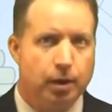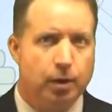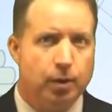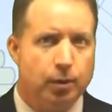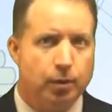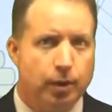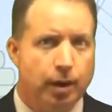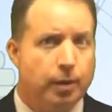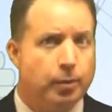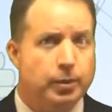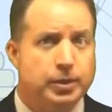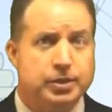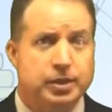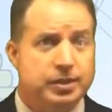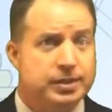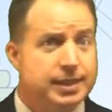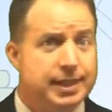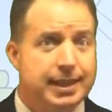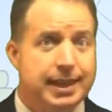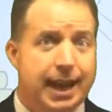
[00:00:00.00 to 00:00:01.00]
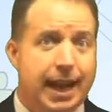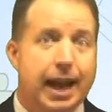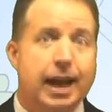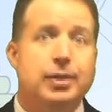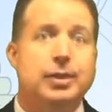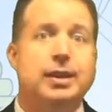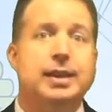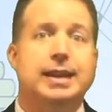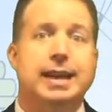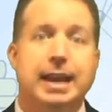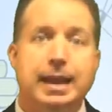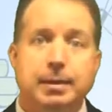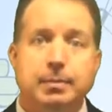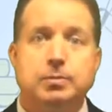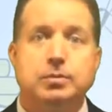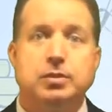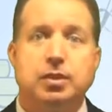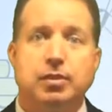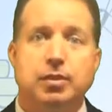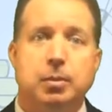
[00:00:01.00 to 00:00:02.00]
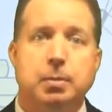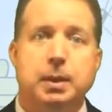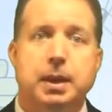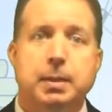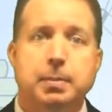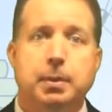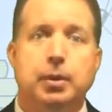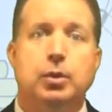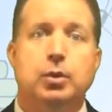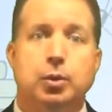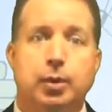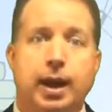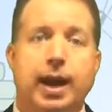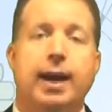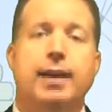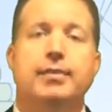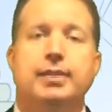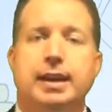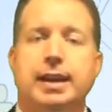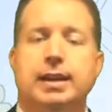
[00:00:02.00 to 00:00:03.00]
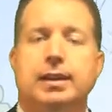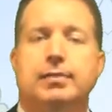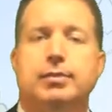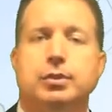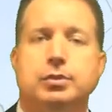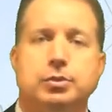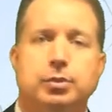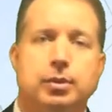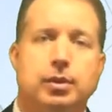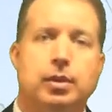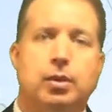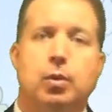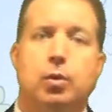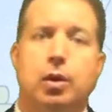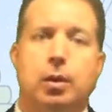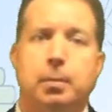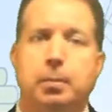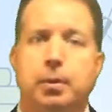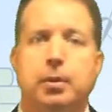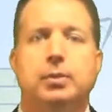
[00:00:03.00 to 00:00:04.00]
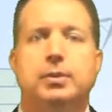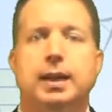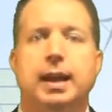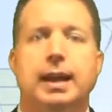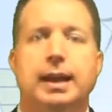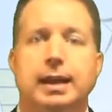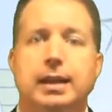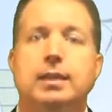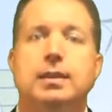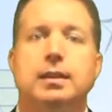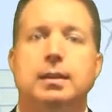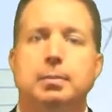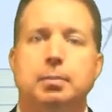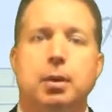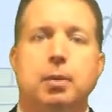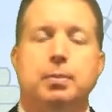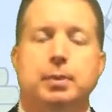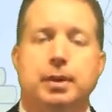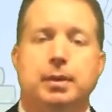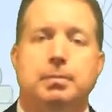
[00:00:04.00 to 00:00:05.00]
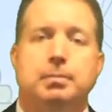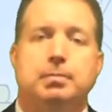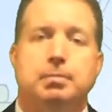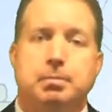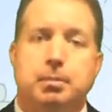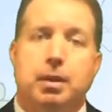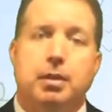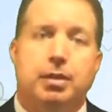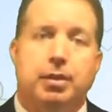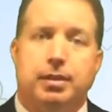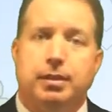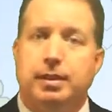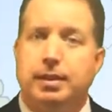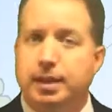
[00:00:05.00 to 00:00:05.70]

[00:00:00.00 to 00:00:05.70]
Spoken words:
Right? We just need to add the names of the people who have an anniversary or a birthday in the appropriate month